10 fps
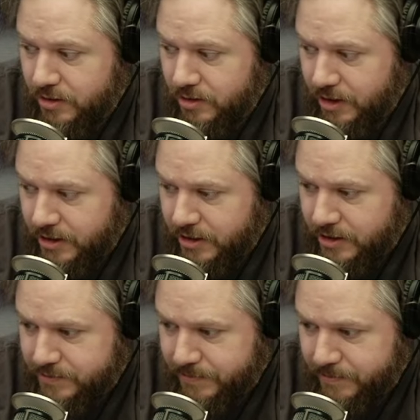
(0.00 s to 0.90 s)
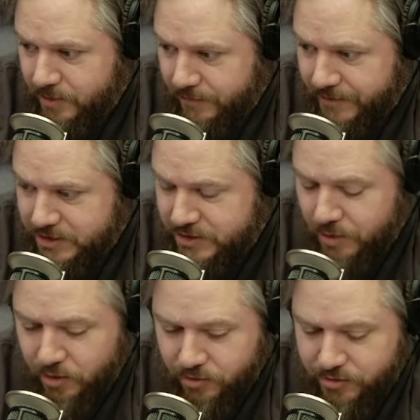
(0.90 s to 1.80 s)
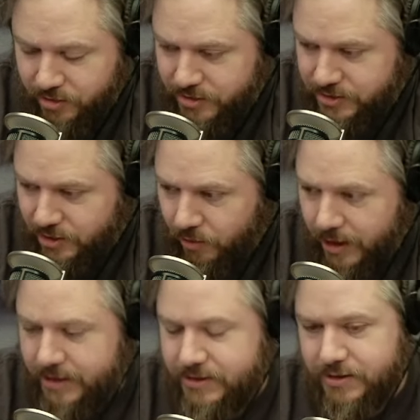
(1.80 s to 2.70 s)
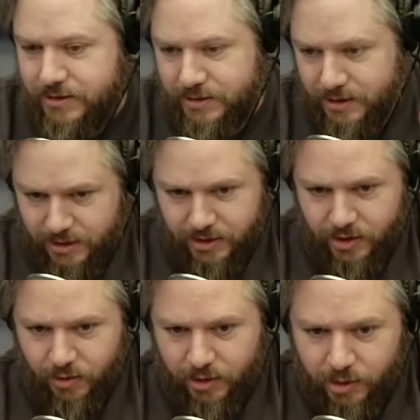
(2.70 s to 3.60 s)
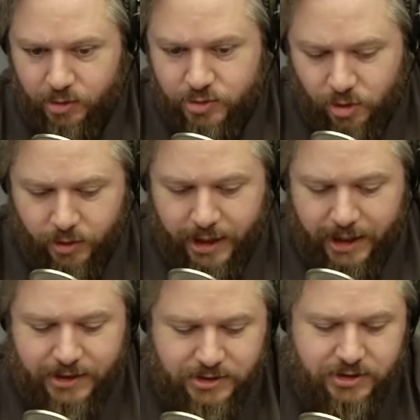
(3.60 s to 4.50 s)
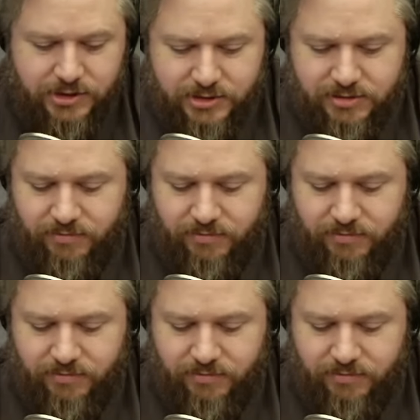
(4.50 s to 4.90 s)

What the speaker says: And if it's smooth, too, because you don't want it to... You don't want to lose cocaine into some